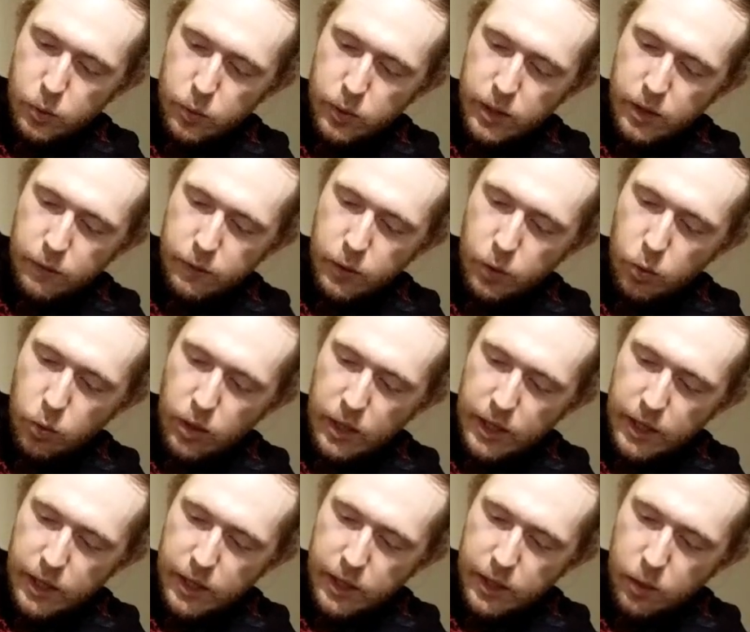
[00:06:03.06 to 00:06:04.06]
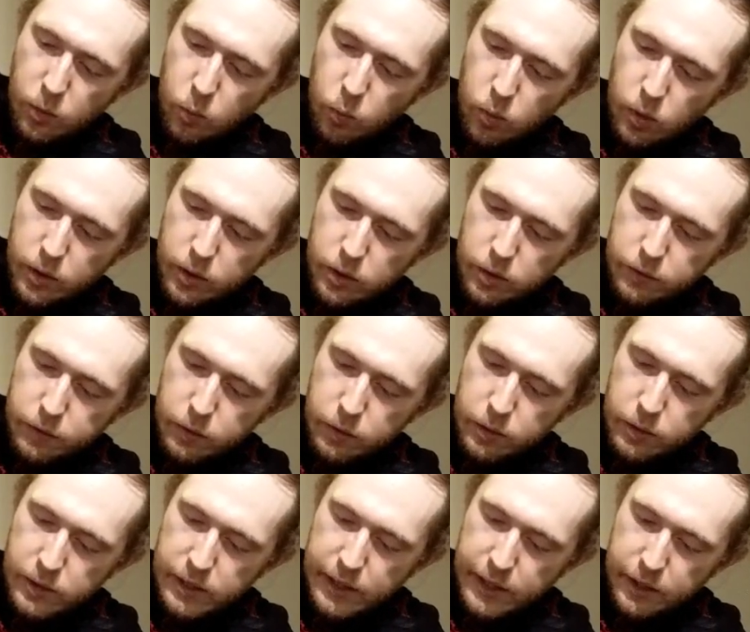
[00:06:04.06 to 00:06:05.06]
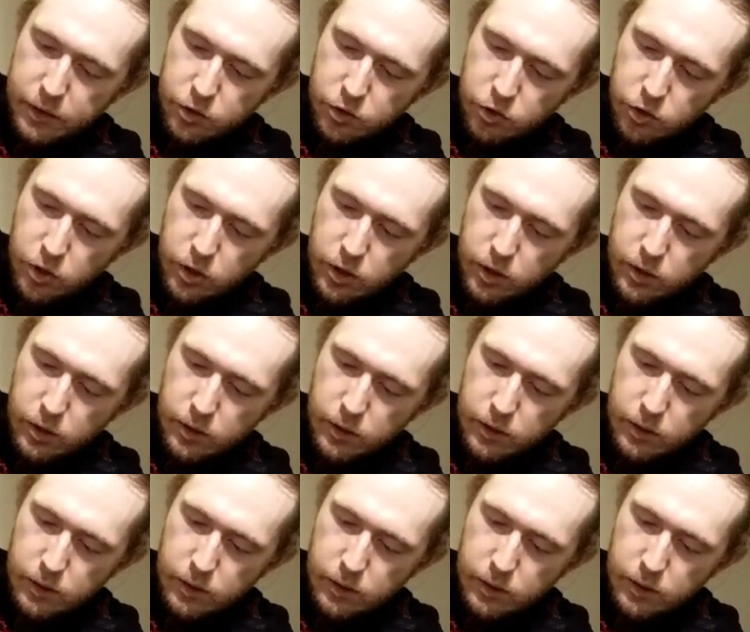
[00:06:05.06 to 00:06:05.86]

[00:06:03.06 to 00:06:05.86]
give you that wonderful texture.